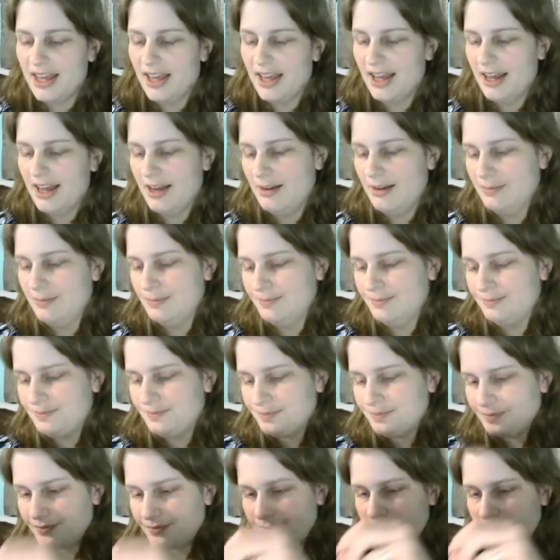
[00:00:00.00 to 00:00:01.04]
So
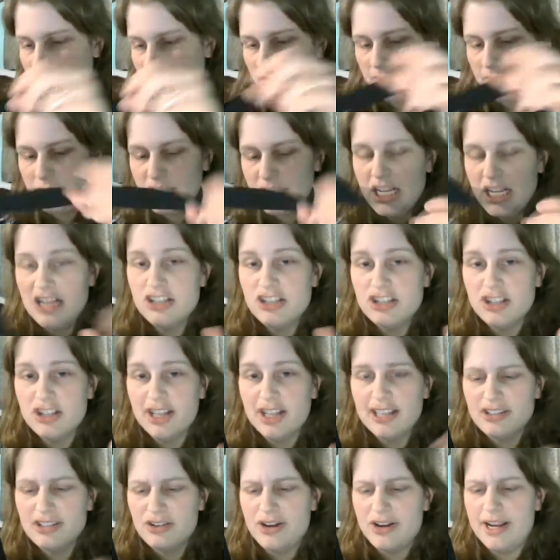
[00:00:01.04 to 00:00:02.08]

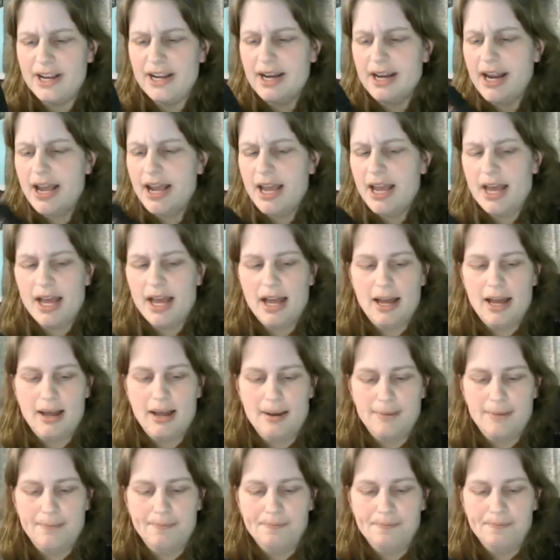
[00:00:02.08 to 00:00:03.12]
that's great.
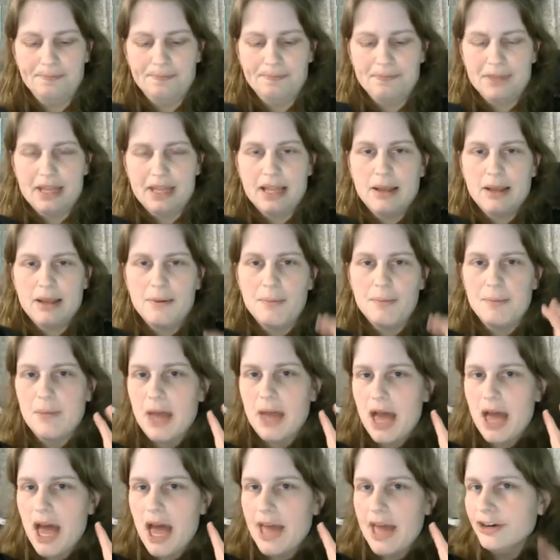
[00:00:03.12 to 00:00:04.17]

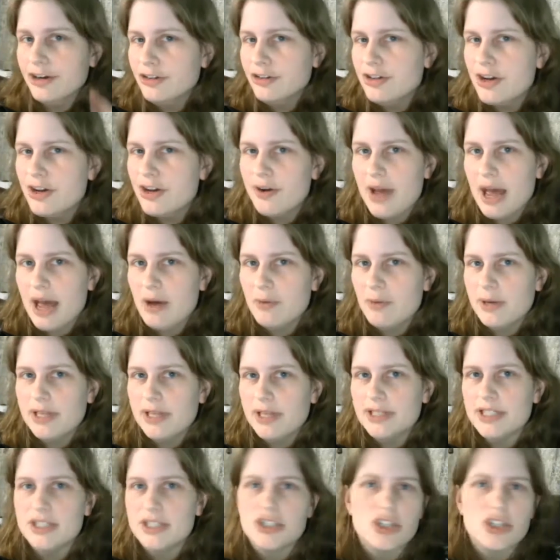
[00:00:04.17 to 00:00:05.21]
I don't know how well
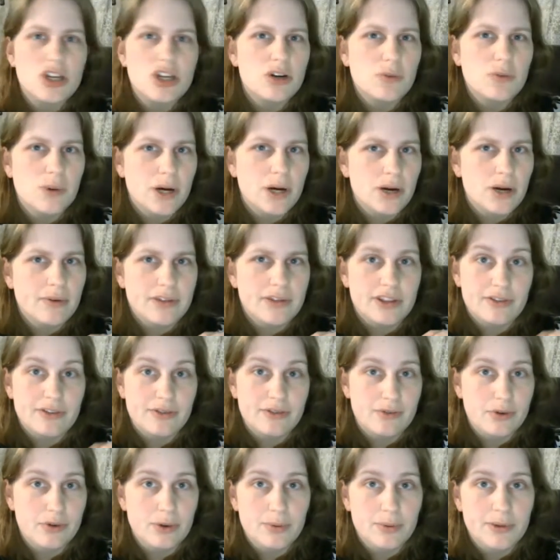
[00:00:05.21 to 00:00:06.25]
this is going to work with a
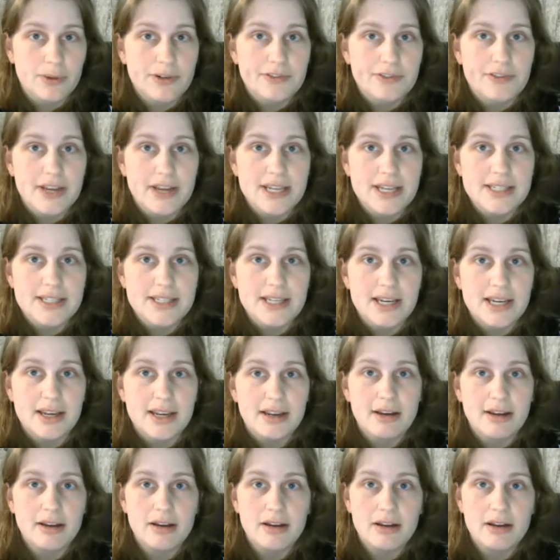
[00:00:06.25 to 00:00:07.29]

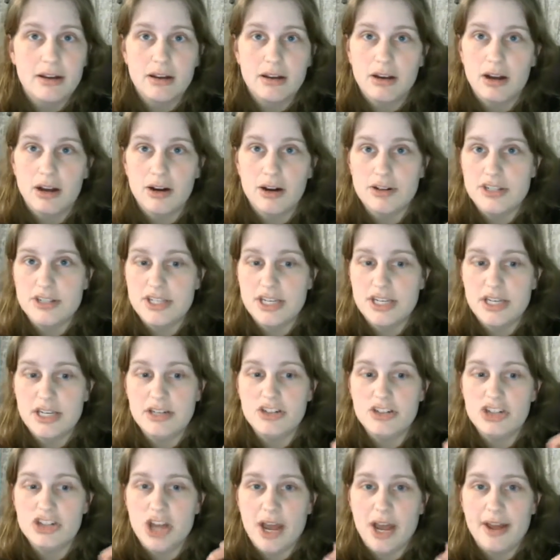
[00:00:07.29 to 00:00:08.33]
forward-facing car seat
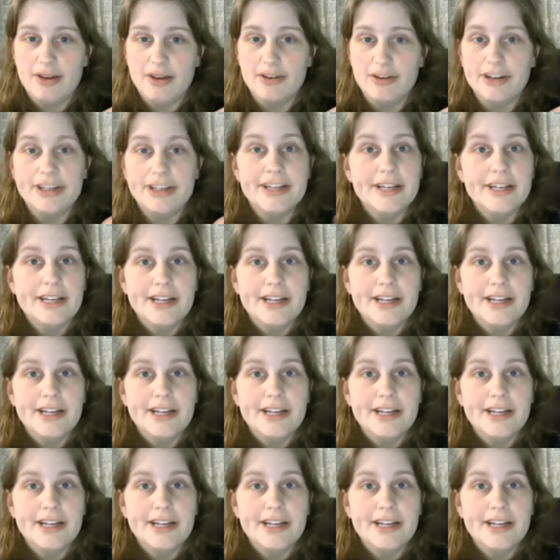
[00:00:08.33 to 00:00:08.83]
child.